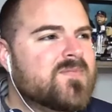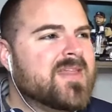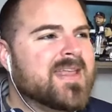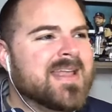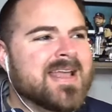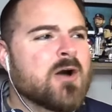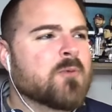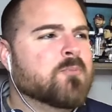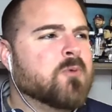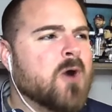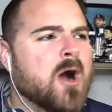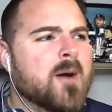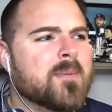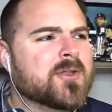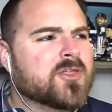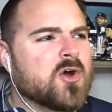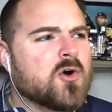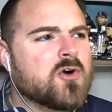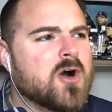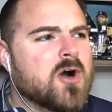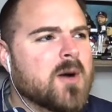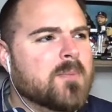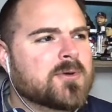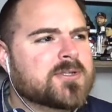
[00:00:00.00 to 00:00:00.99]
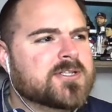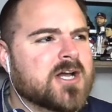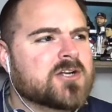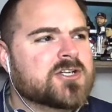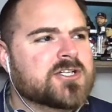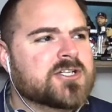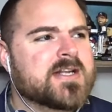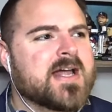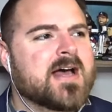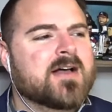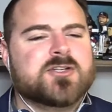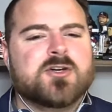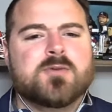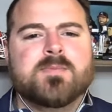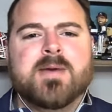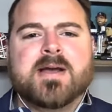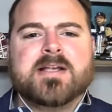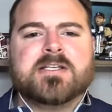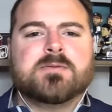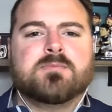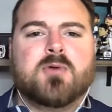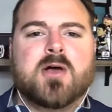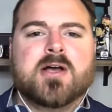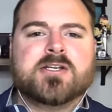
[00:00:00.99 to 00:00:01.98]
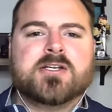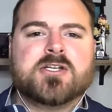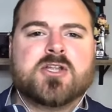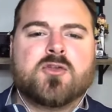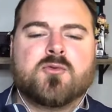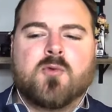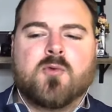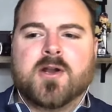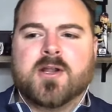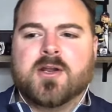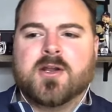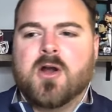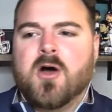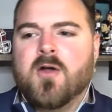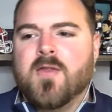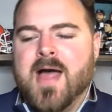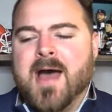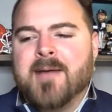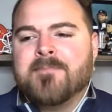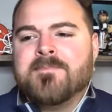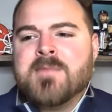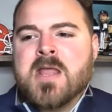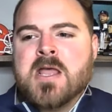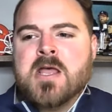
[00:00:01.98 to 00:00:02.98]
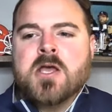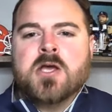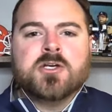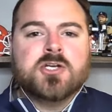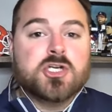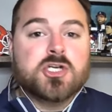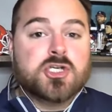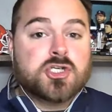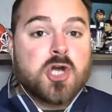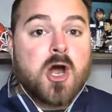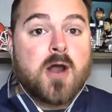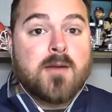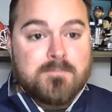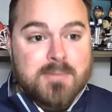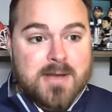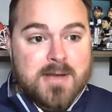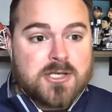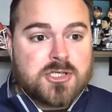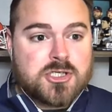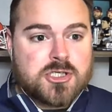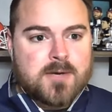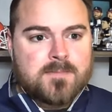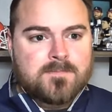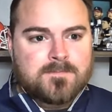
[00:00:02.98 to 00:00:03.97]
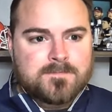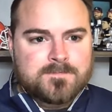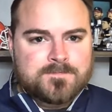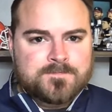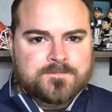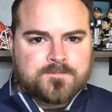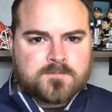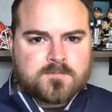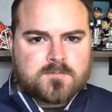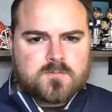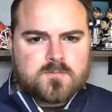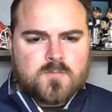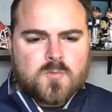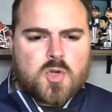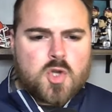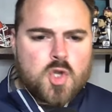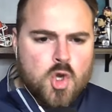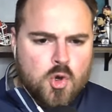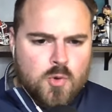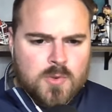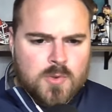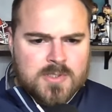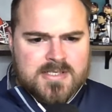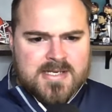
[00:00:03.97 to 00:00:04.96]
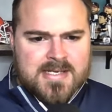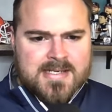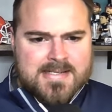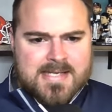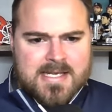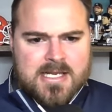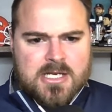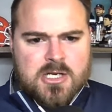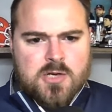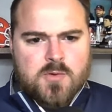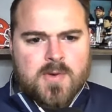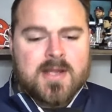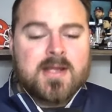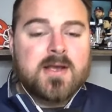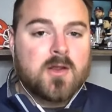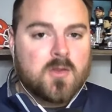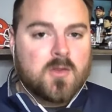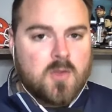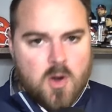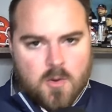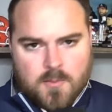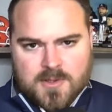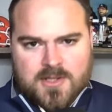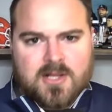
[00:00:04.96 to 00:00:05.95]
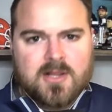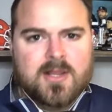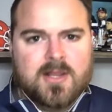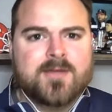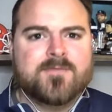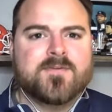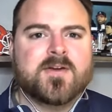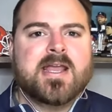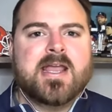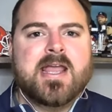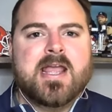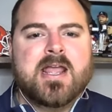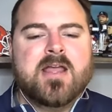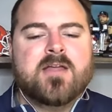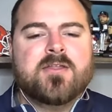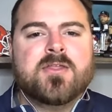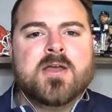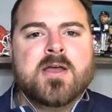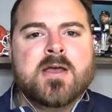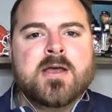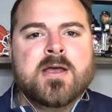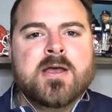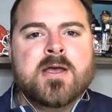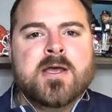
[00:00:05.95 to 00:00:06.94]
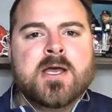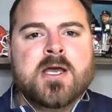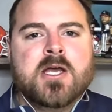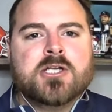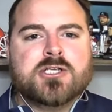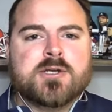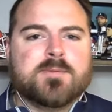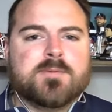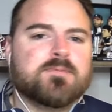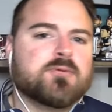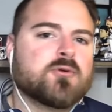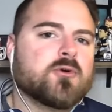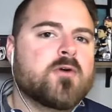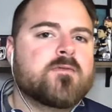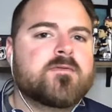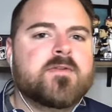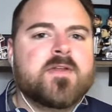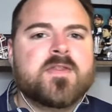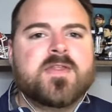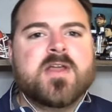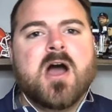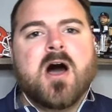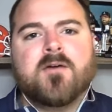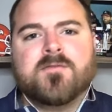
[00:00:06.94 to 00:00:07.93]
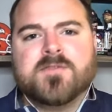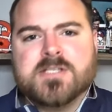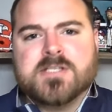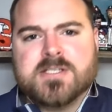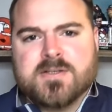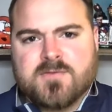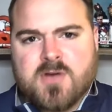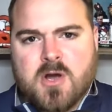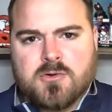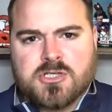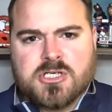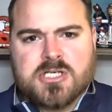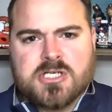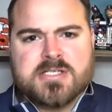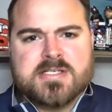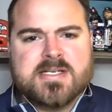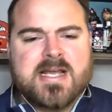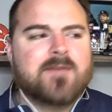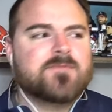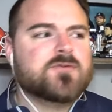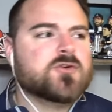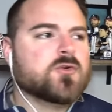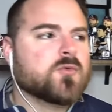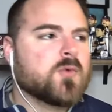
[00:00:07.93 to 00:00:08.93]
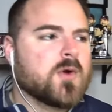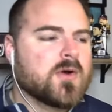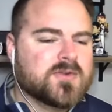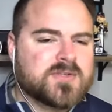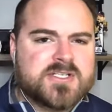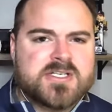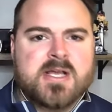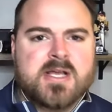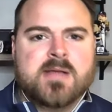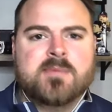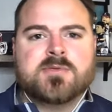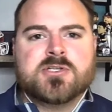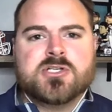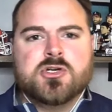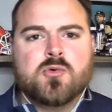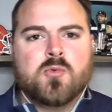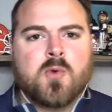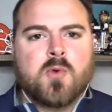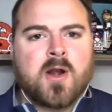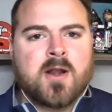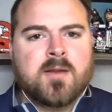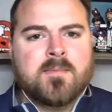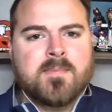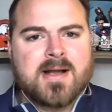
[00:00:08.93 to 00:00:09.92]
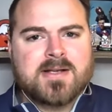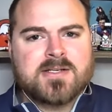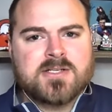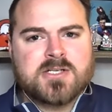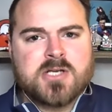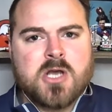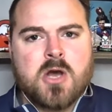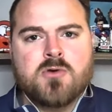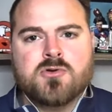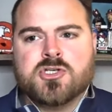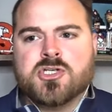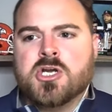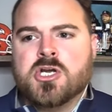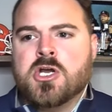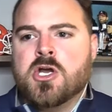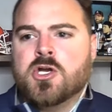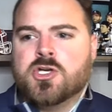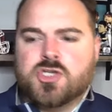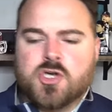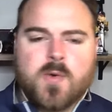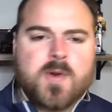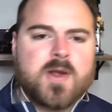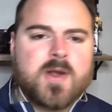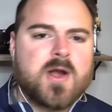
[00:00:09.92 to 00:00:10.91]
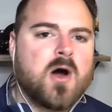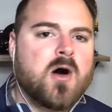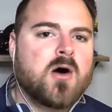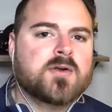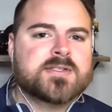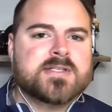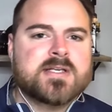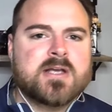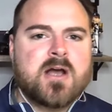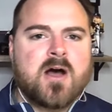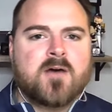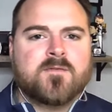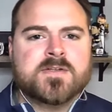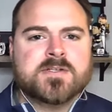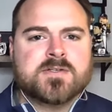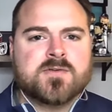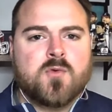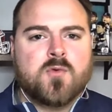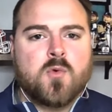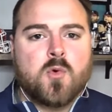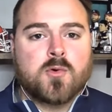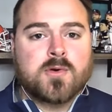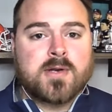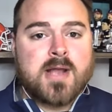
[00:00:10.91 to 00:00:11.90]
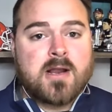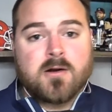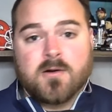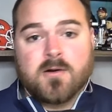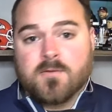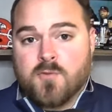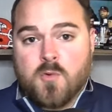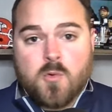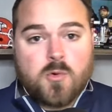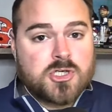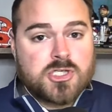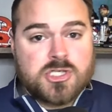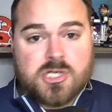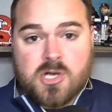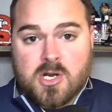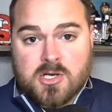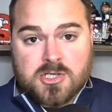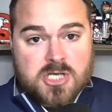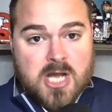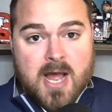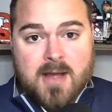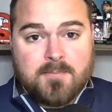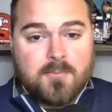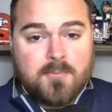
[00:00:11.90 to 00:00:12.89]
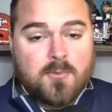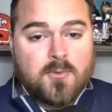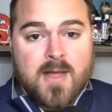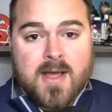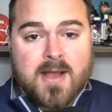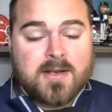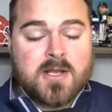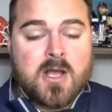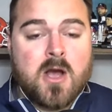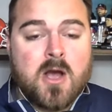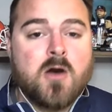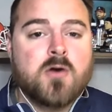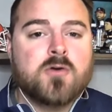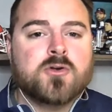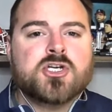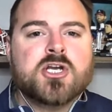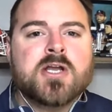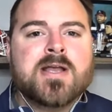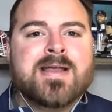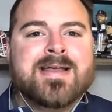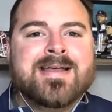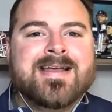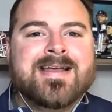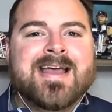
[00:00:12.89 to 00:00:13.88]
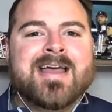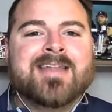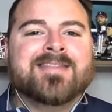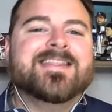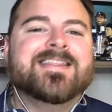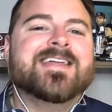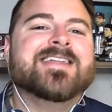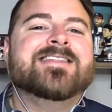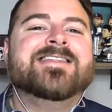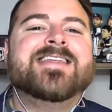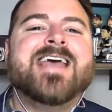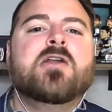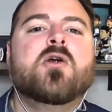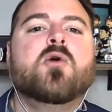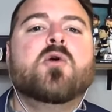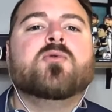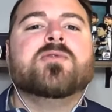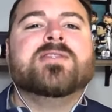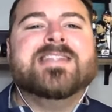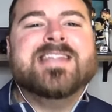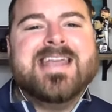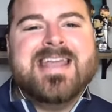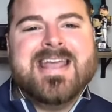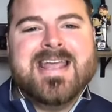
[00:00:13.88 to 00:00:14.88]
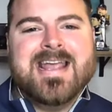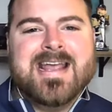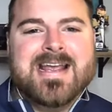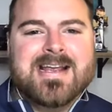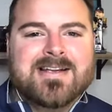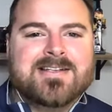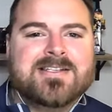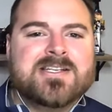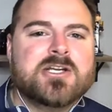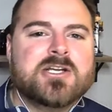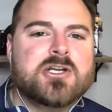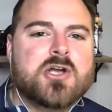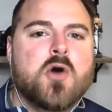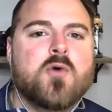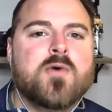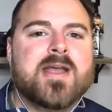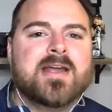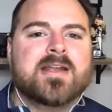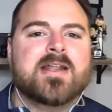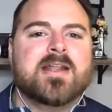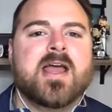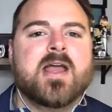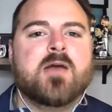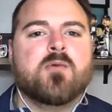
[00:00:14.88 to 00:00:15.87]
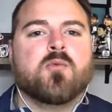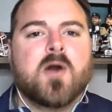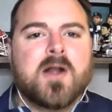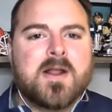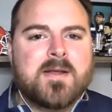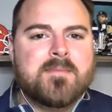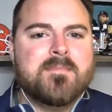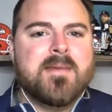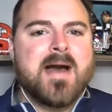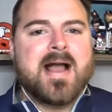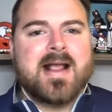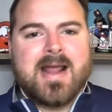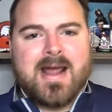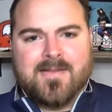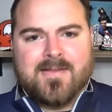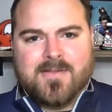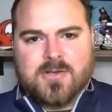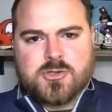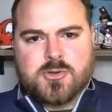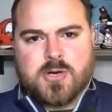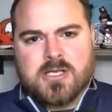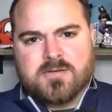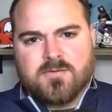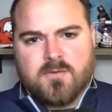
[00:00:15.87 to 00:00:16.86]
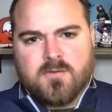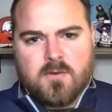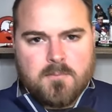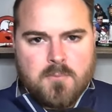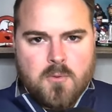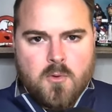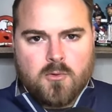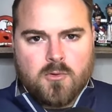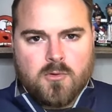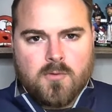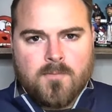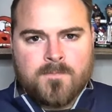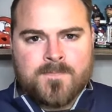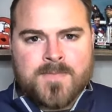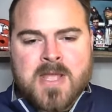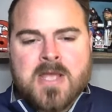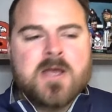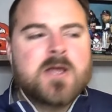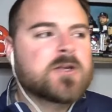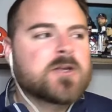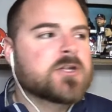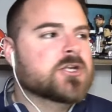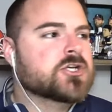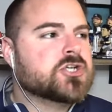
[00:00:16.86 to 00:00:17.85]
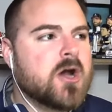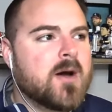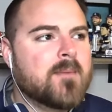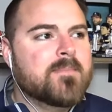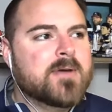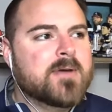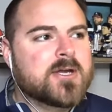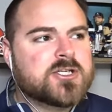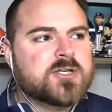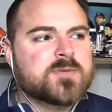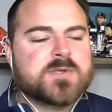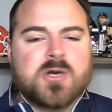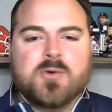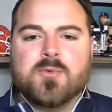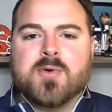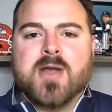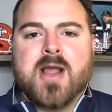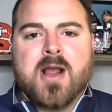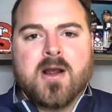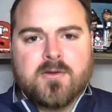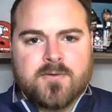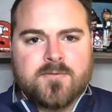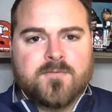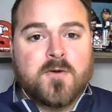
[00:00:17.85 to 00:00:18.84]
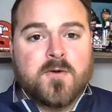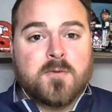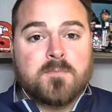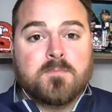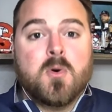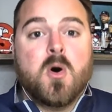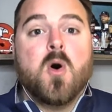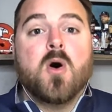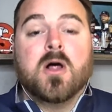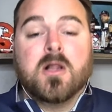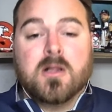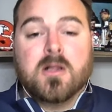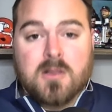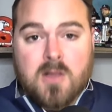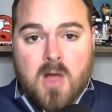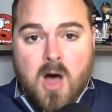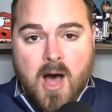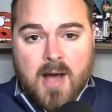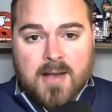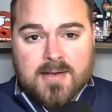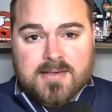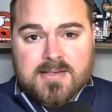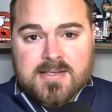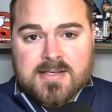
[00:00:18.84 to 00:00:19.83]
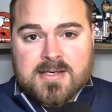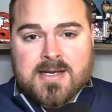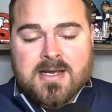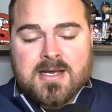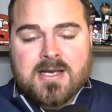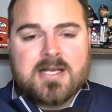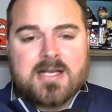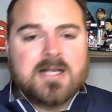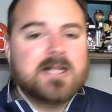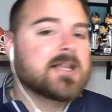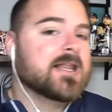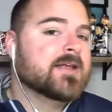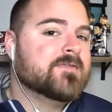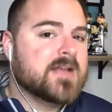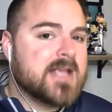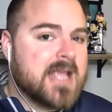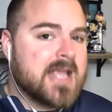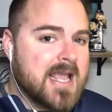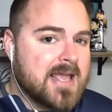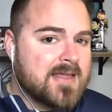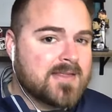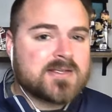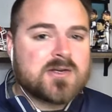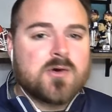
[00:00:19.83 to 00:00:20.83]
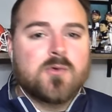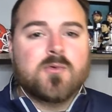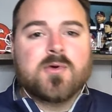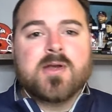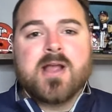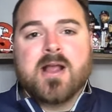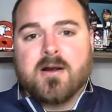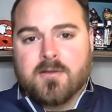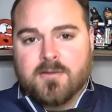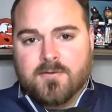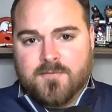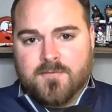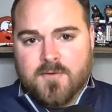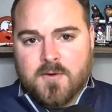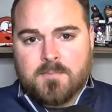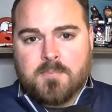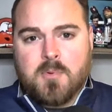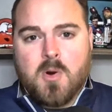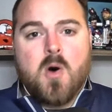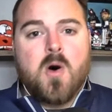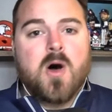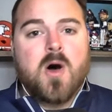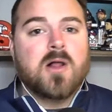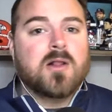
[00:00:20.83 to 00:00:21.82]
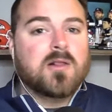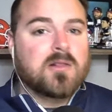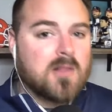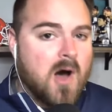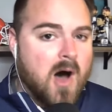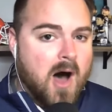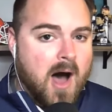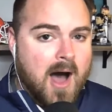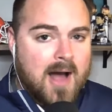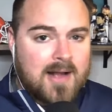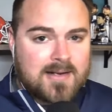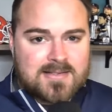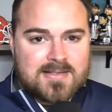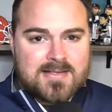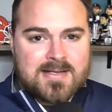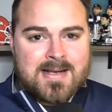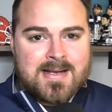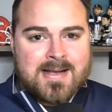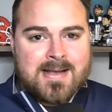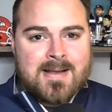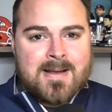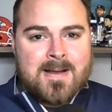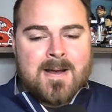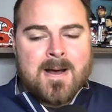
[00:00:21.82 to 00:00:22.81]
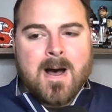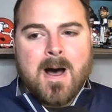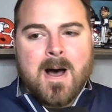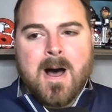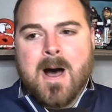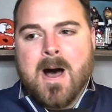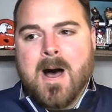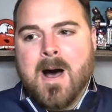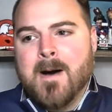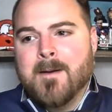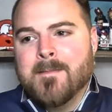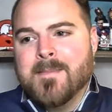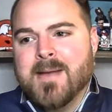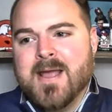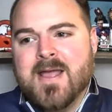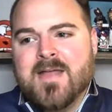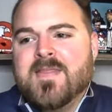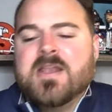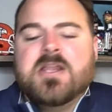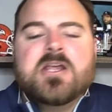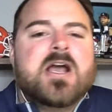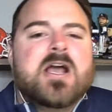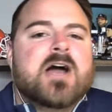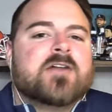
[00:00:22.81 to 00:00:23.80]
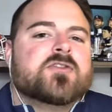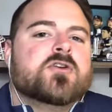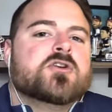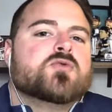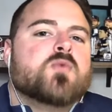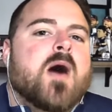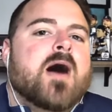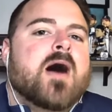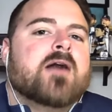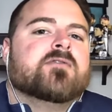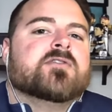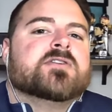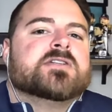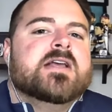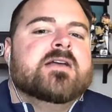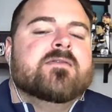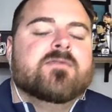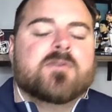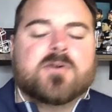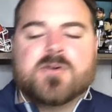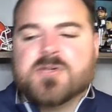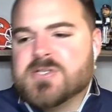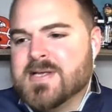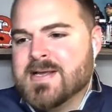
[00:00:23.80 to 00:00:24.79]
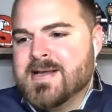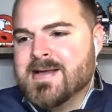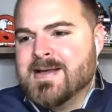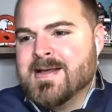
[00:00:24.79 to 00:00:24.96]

He'll probably throw a couple touchdowns. He'll make some plays on the run and all that. Deshaun Bishop, who is continuing along with Khalifa Keith to prove to the offensive coaching staff, Darrell Sims, new running backs coach, Joey Hall's the offensive coordinator, and of course, Josh Heupel, head coach, that they don't need to go get a running back out of the transfer portal. Deshaun Bishop's going to carry the football a lot. Khalifa Keith is going to carry the football a lot. And then you got those wide receivers.